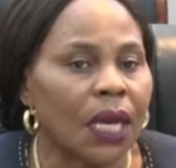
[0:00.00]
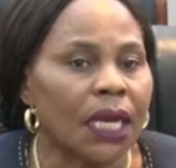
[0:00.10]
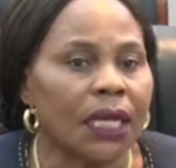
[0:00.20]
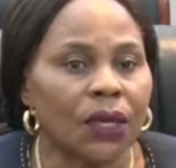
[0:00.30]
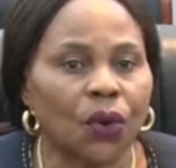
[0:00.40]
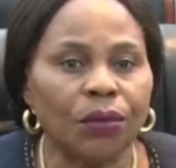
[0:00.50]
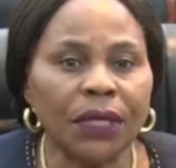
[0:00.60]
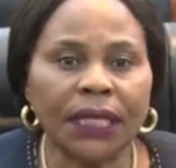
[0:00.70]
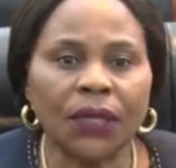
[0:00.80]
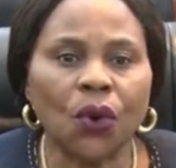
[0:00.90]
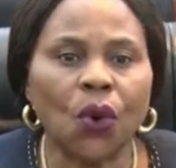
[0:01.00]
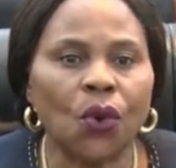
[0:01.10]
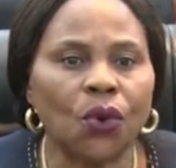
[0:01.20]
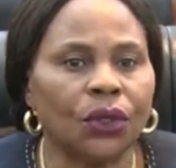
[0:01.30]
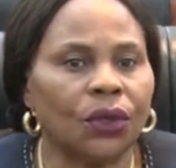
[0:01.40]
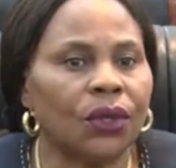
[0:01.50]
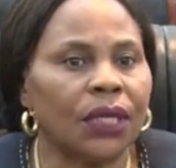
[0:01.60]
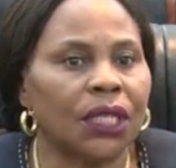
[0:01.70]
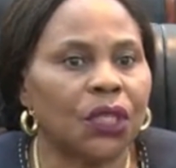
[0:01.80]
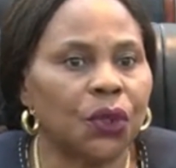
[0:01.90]
The Commission called on the
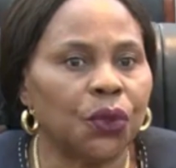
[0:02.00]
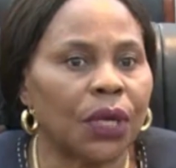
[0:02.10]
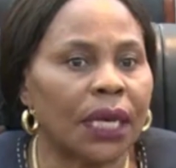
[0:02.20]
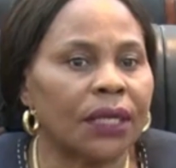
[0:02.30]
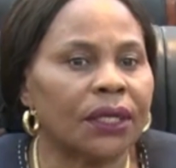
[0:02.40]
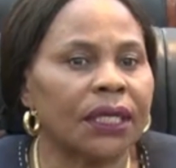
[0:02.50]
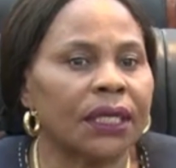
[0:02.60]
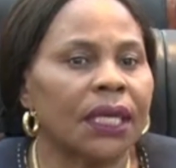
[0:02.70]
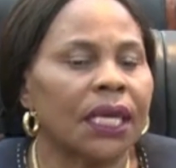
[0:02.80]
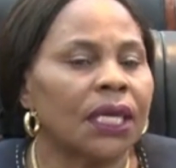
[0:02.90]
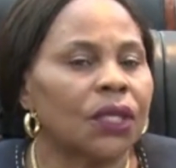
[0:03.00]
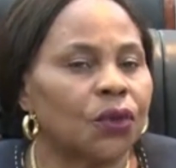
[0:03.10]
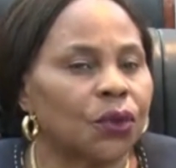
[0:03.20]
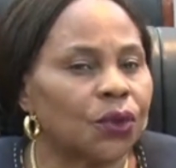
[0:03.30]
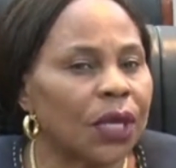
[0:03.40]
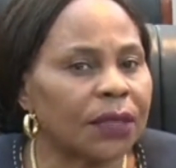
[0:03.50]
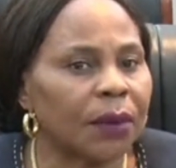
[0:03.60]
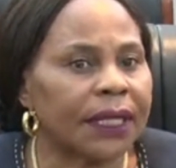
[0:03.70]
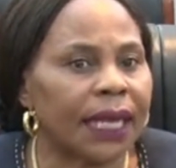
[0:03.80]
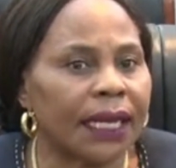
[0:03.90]
two countries to
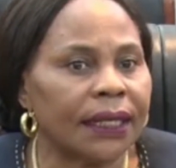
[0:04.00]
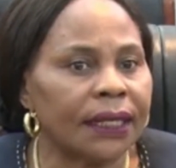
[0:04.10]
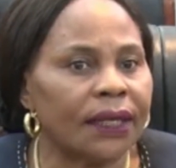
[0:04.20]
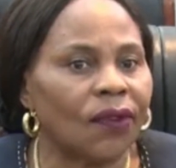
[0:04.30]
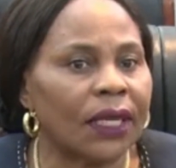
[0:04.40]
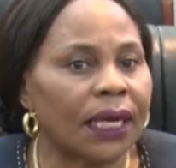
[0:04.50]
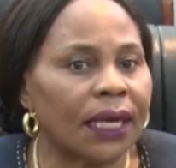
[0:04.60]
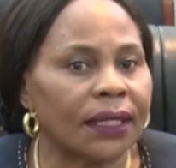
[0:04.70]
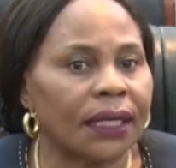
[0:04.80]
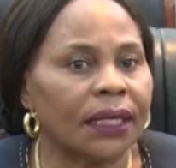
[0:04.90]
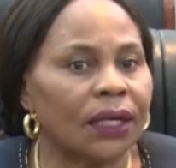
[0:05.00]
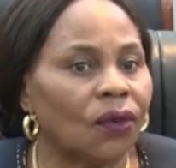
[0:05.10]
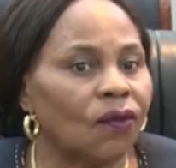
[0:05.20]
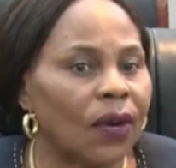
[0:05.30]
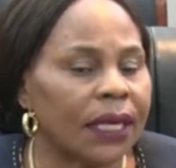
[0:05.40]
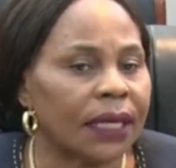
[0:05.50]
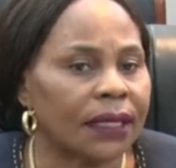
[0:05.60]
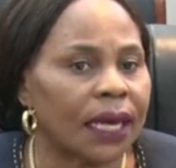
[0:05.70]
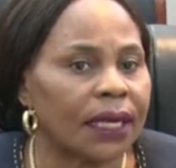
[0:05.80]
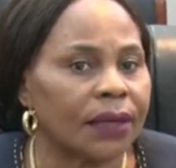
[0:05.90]
expedite the finalization of various
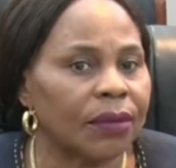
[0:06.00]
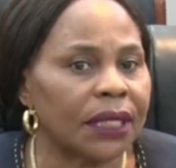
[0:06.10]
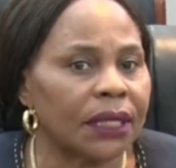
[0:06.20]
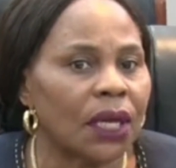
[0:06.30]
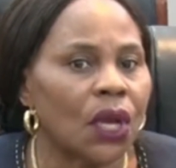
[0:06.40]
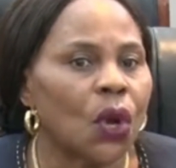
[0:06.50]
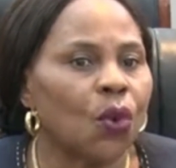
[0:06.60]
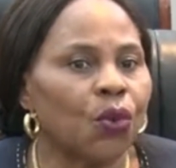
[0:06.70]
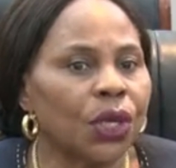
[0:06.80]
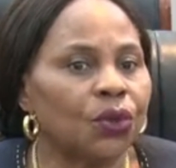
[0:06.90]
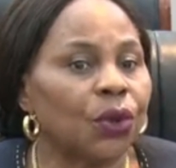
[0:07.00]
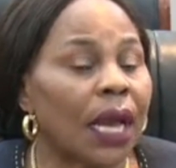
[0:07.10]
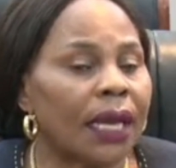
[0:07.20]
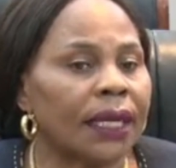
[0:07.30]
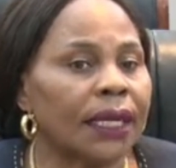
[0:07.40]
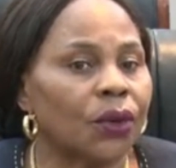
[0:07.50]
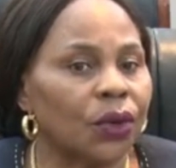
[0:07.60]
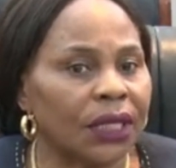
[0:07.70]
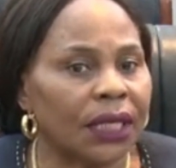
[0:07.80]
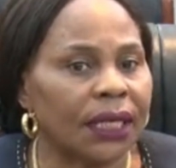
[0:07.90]
agreements which were under
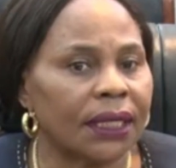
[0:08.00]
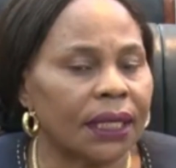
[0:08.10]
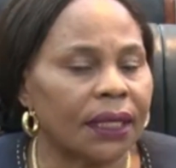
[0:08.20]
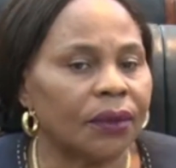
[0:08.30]
negotiation.